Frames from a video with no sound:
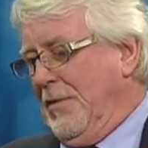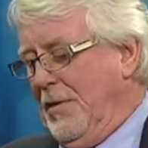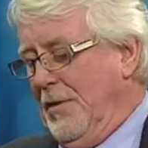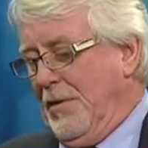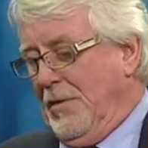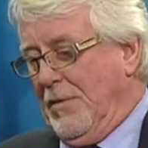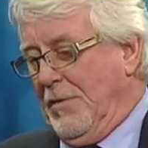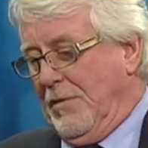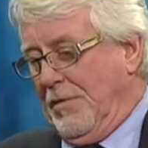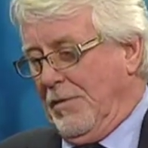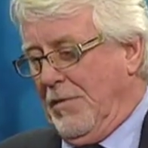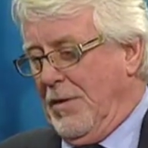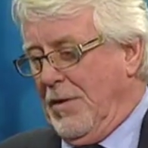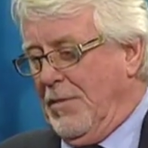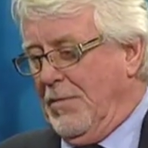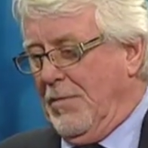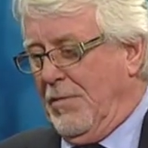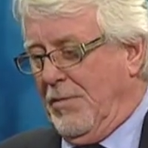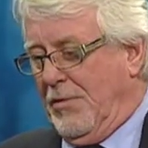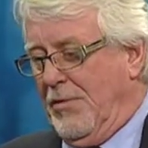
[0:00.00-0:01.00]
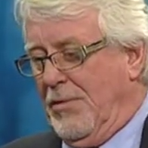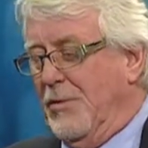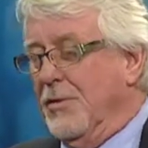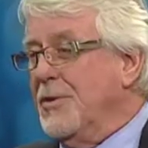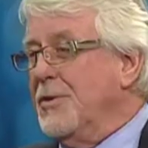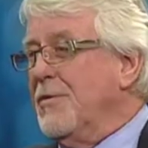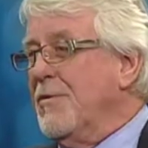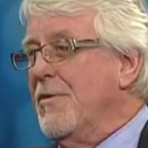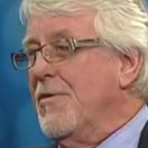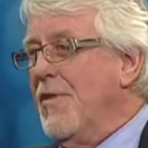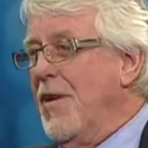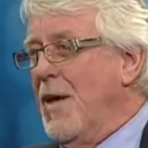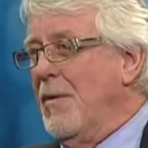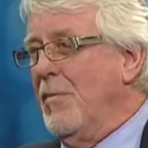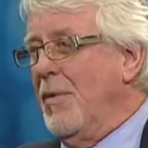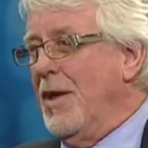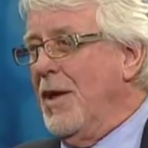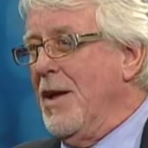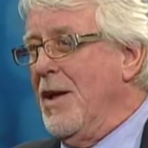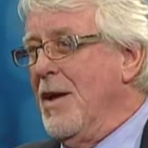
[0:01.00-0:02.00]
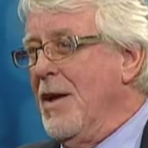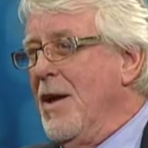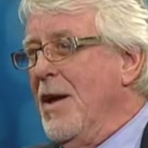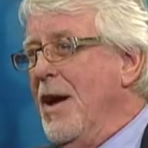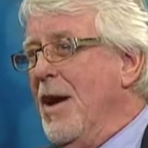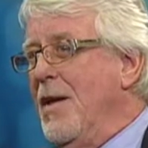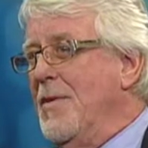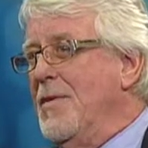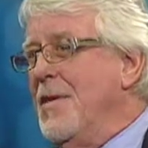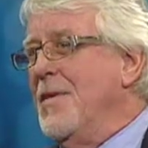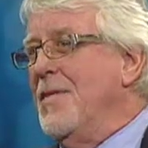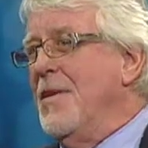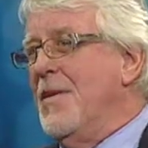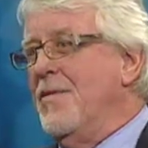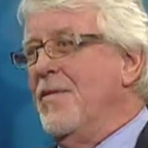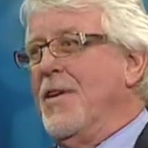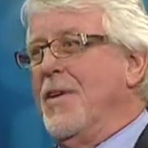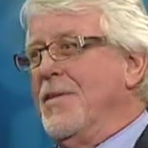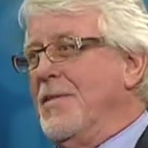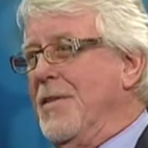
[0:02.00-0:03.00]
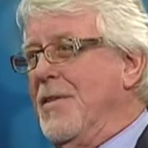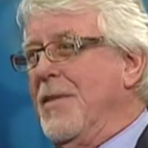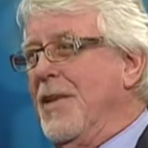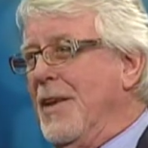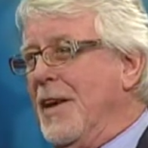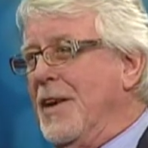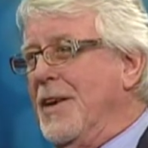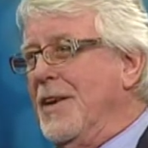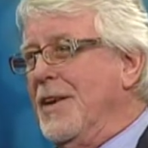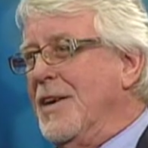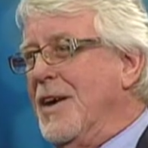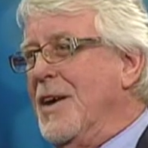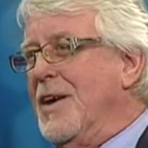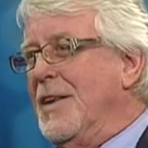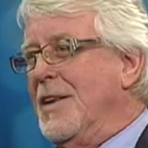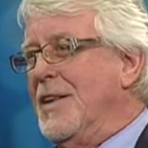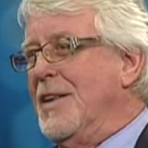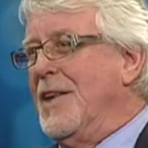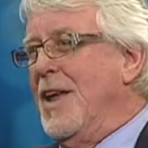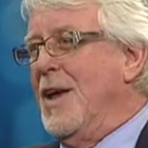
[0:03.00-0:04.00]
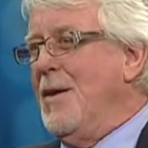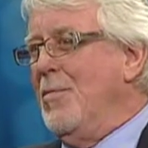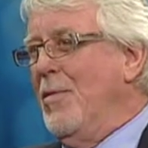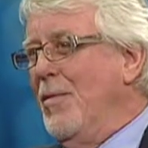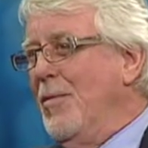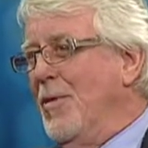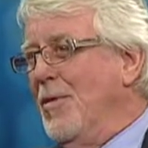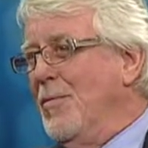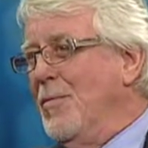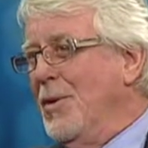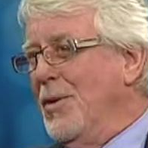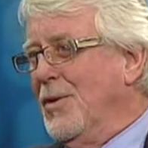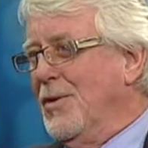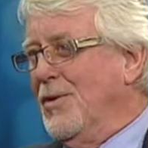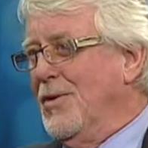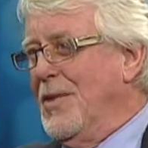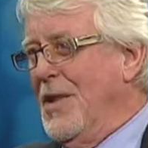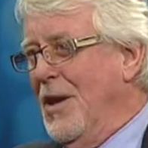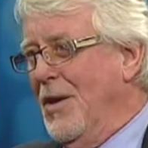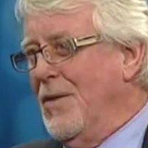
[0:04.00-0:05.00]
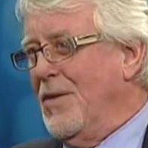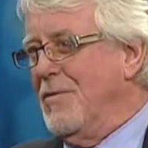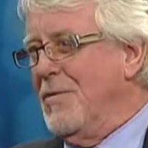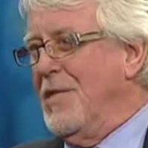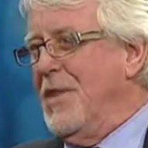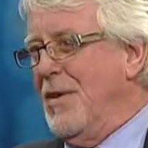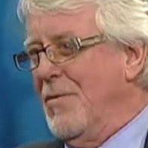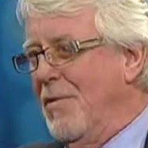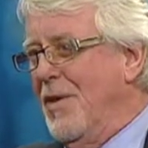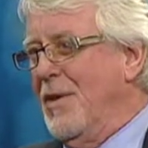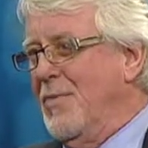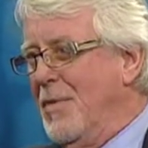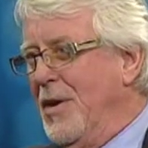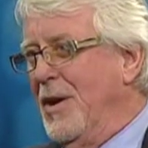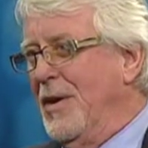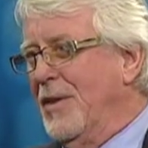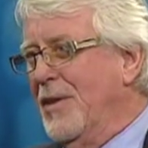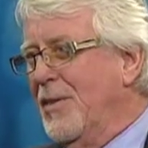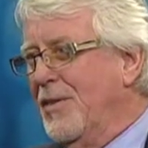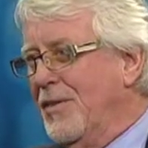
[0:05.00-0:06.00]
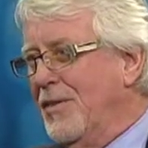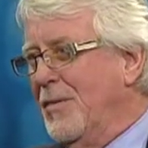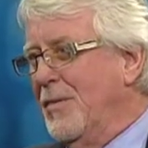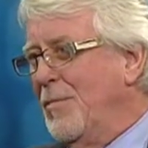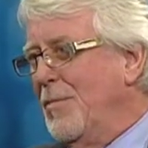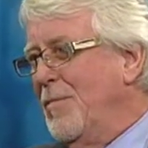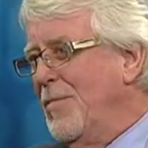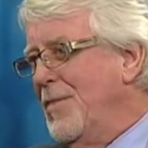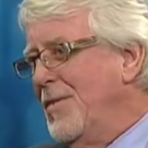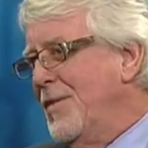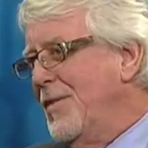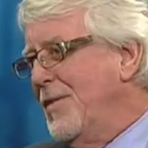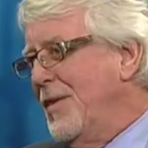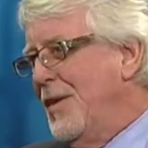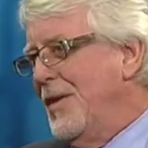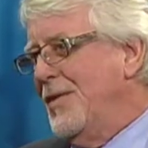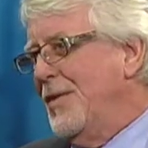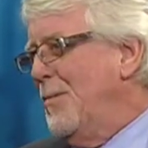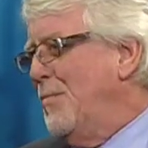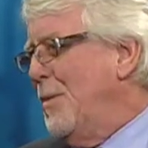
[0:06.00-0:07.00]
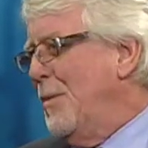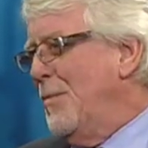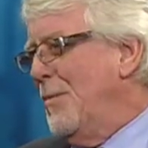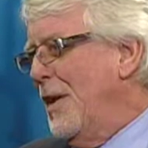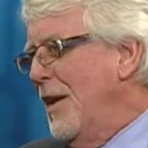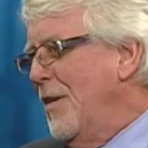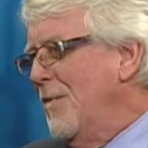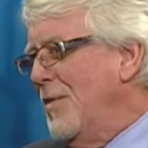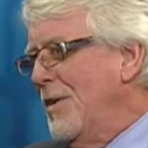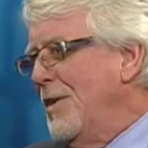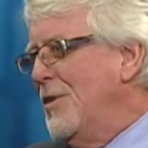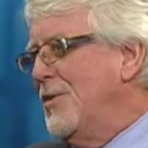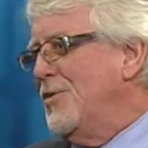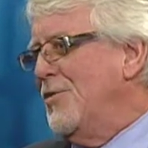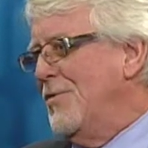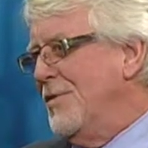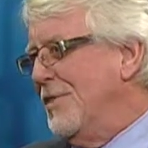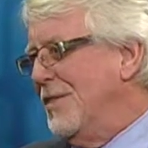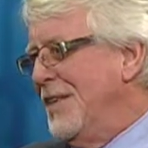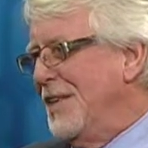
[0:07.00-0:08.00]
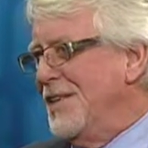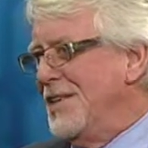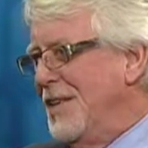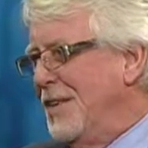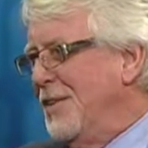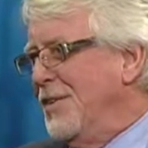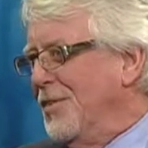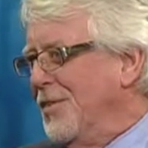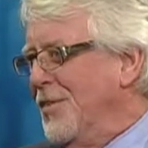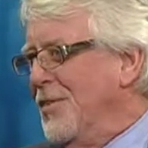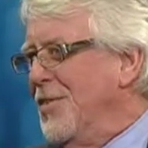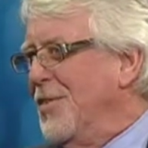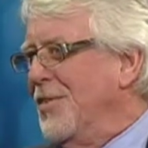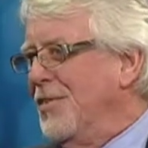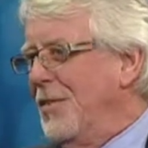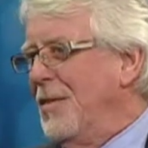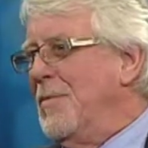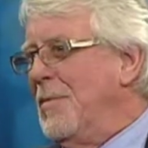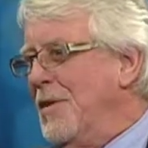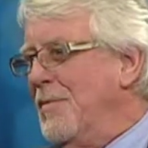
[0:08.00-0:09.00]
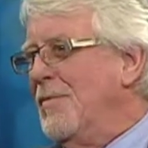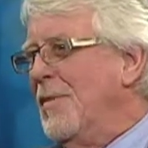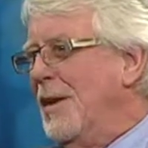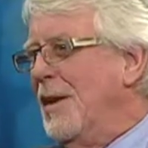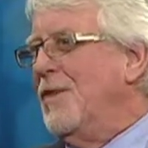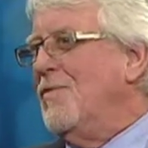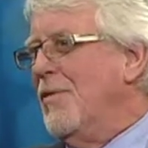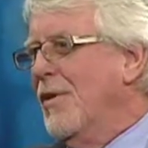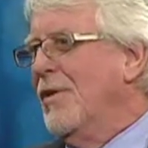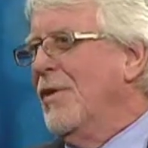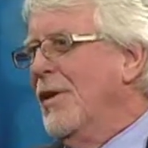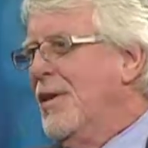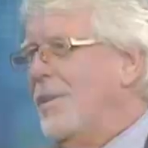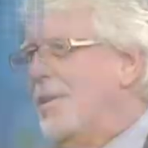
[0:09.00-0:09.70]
you know, and slaughter a family, and then they find that they're getting guided day parole because now they're in their right mind. Some people have an intrinsic sense that there's something really wrong